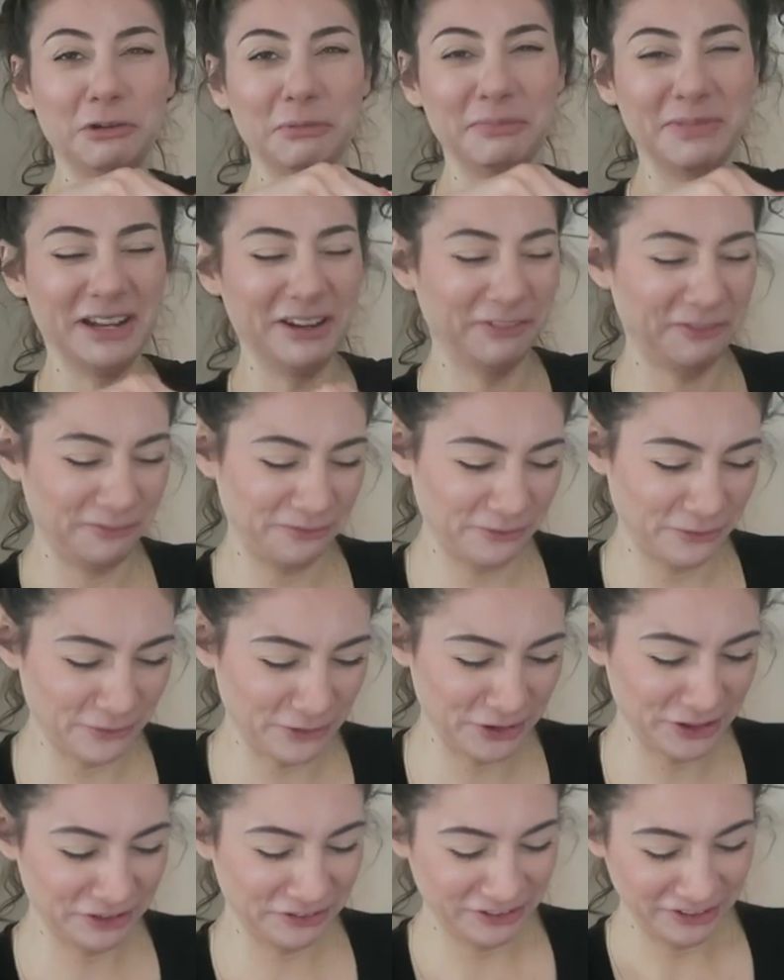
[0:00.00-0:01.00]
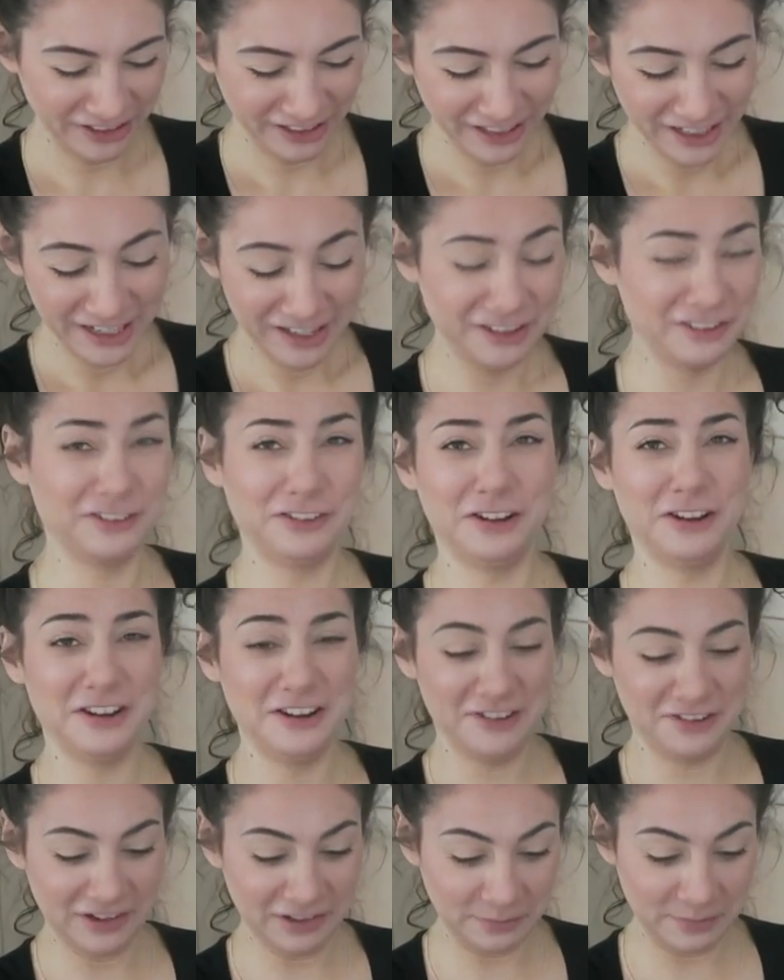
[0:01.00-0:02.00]
aluminum foil. You
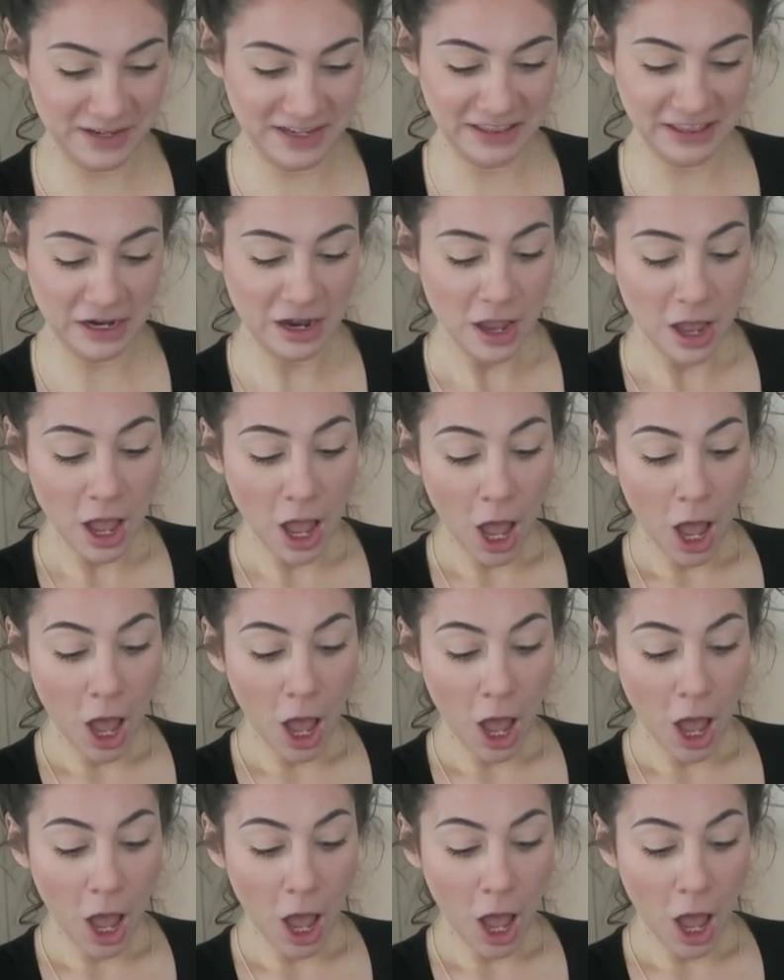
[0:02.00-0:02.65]
shouldn't trust me either.